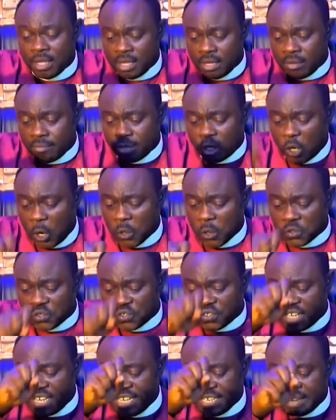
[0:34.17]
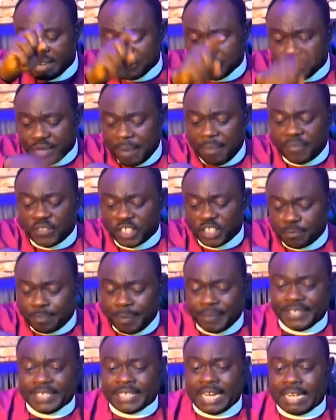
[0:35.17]
Because in the realm of the
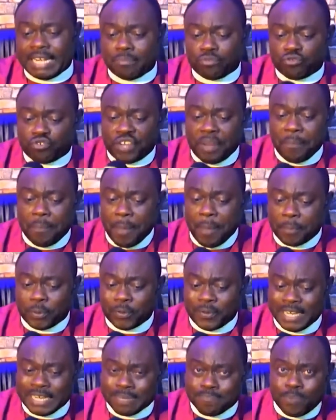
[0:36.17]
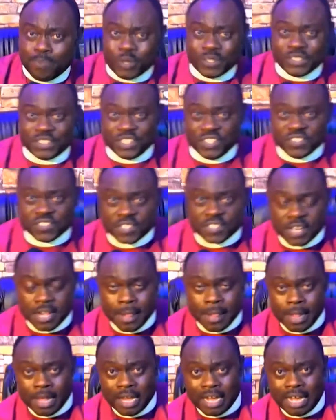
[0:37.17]
spirit, I am seeing people in the politics.
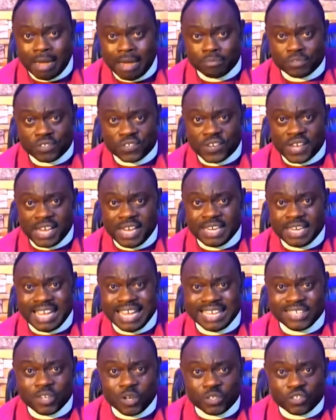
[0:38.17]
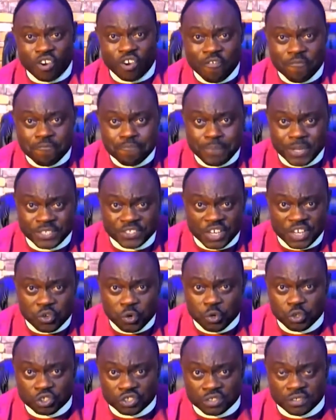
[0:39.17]
I'm seeing a lot of persecution.